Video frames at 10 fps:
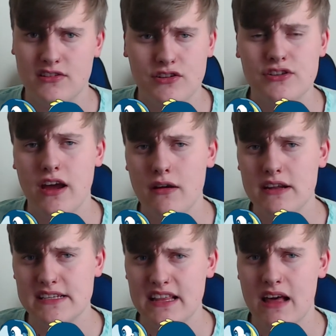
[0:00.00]
Could
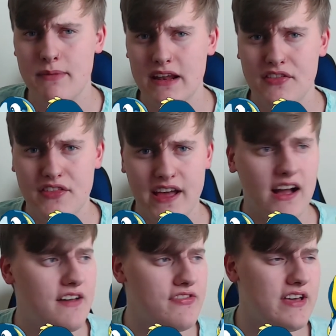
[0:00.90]
totally see that being a thing.
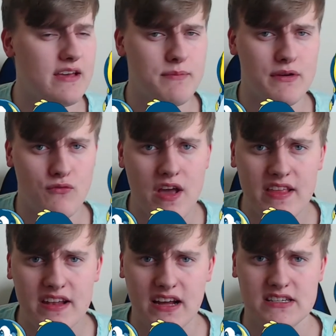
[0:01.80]
I think it'd be a
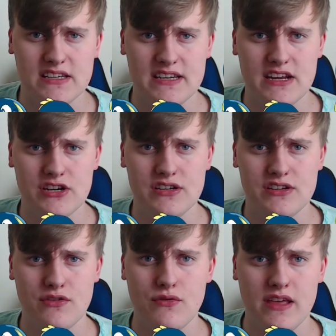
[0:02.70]
really nice addition
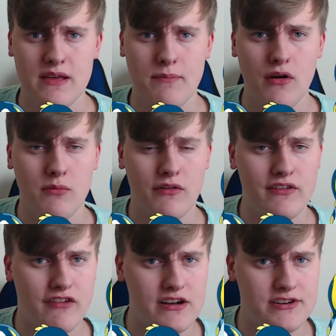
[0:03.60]
to the
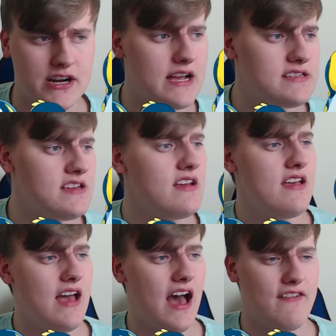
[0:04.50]
Pokemon franchise.
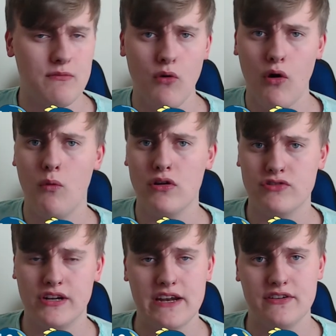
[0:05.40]
Having more
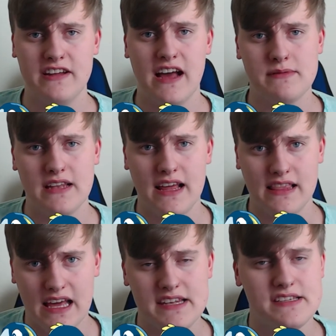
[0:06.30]
water electric types like
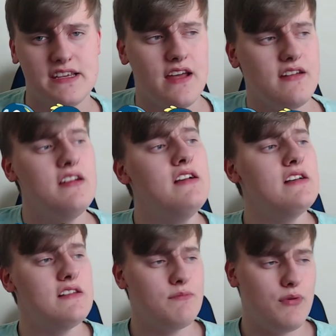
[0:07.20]
Lantern.
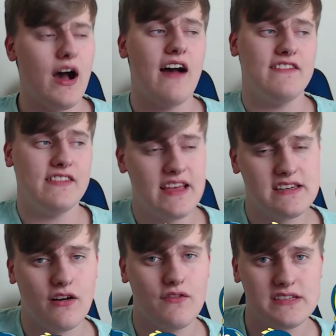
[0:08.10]
But having
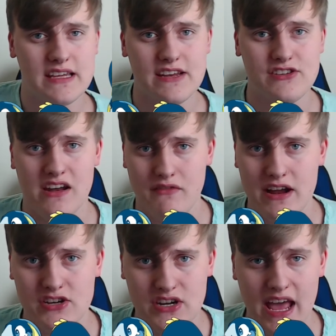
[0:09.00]
this obviously in
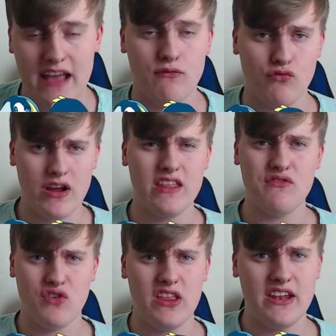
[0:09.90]
Generation 8.
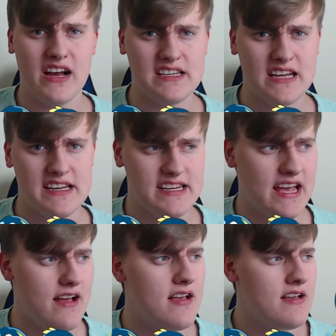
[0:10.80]
Really, really nice
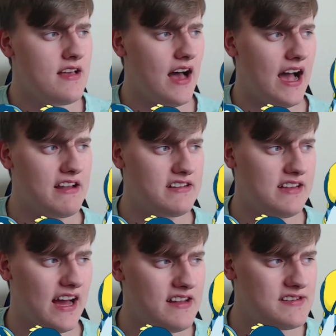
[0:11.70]
idea. I
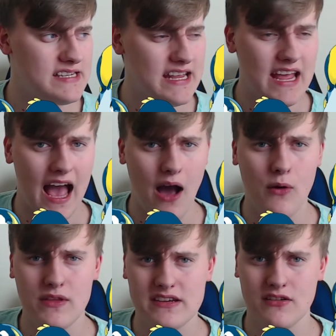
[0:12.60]
kind of see
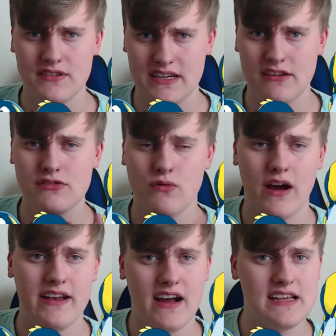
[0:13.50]
how this continues
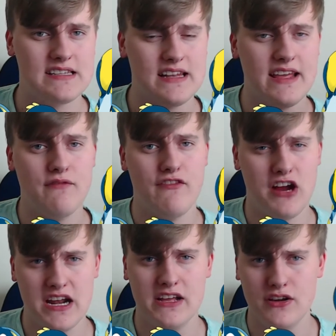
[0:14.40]
quite nicely.
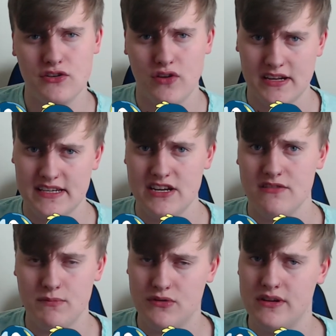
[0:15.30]
Really good
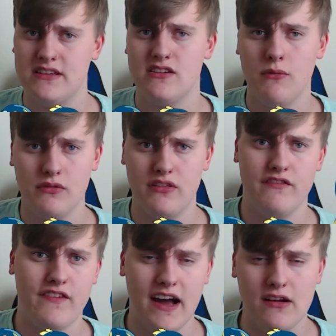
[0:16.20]
transition between Sobble and the
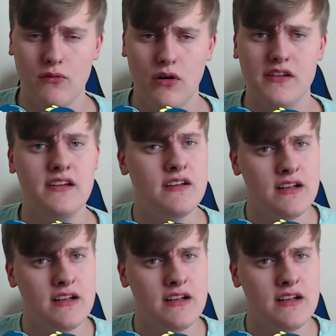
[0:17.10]
final one.